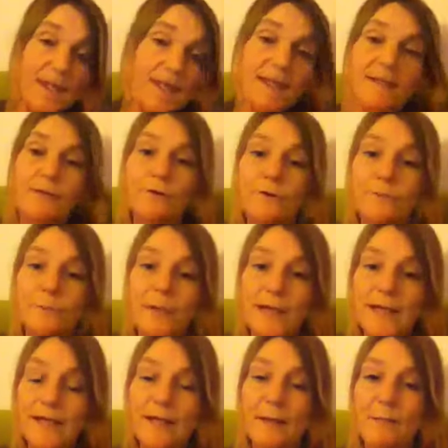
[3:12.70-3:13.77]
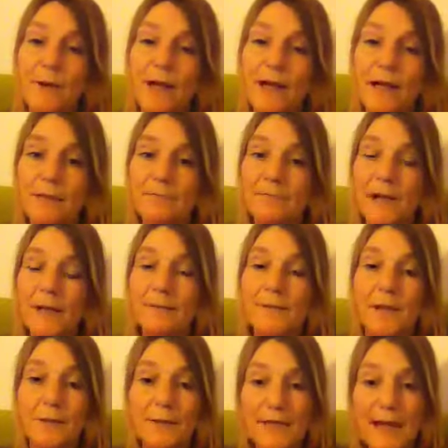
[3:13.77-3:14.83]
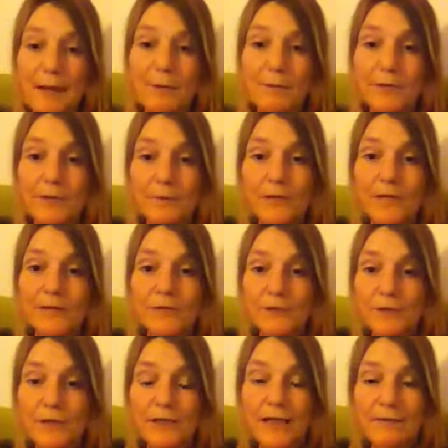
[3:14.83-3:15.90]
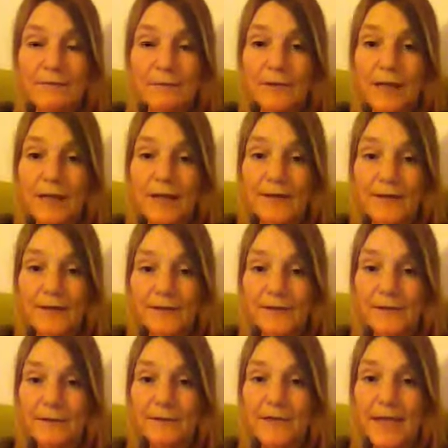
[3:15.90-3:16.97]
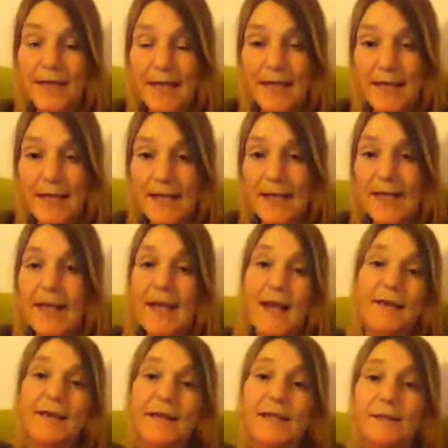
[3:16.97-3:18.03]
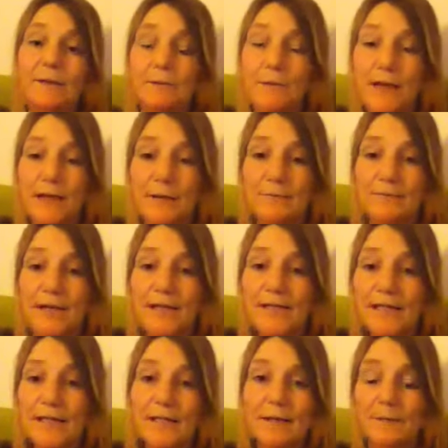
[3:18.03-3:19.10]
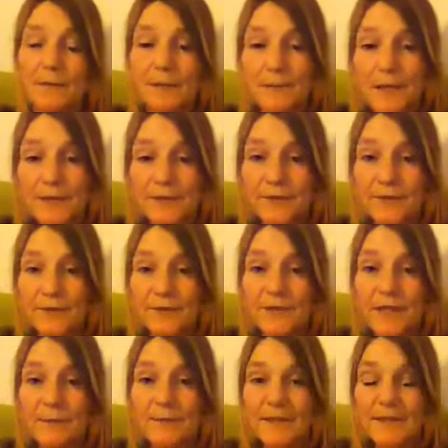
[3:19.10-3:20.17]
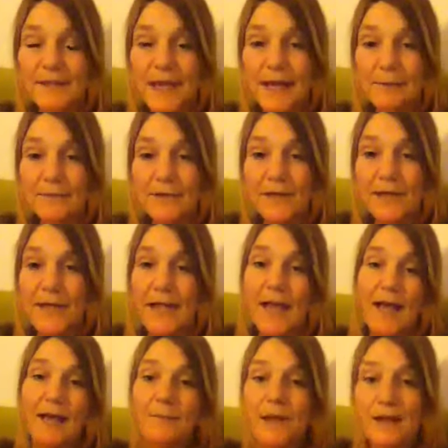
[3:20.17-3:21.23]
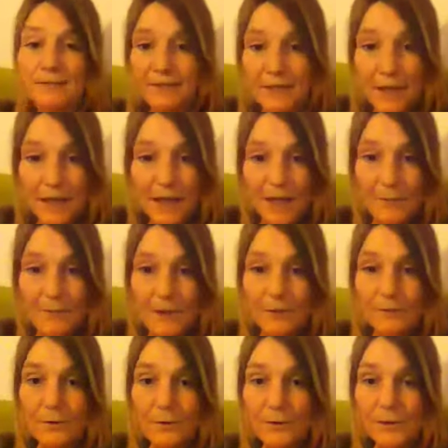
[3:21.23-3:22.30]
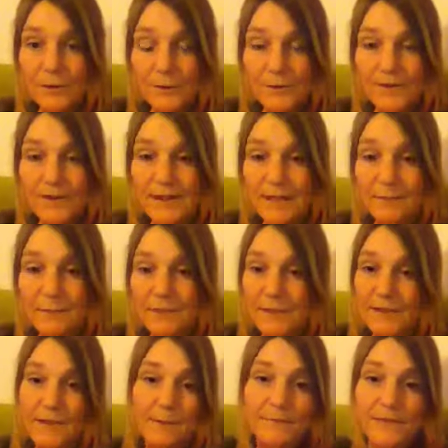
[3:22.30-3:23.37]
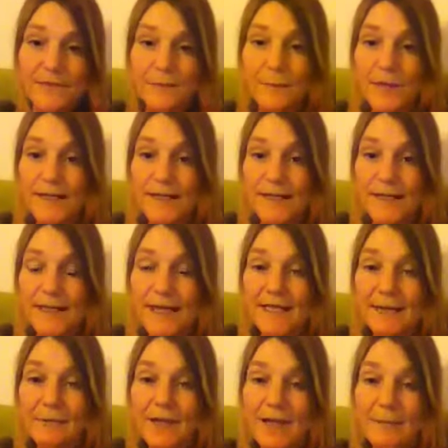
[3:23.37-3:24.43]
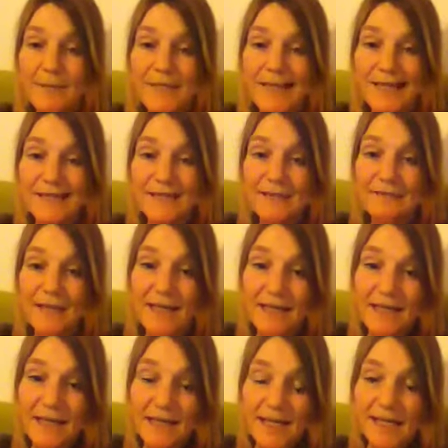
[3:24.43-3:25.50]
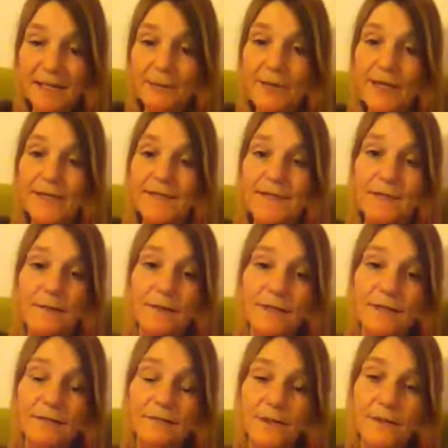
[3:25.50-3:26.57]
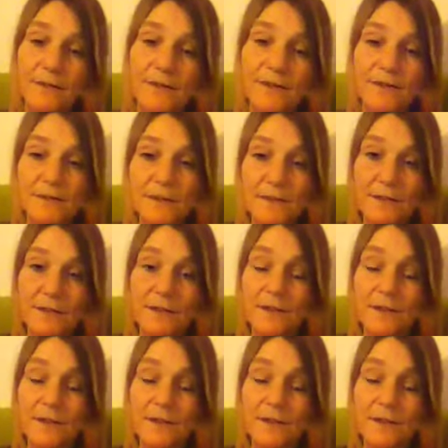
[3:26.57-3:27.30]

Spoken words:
It could be that while I'm going out with a blood sugar level that I think's okay, and then while I'm running, my blood sugar's coming down. I'm having a hypo, not noticing it because I'm sweaty anyway. My legs are aching anyway, so I don't notice the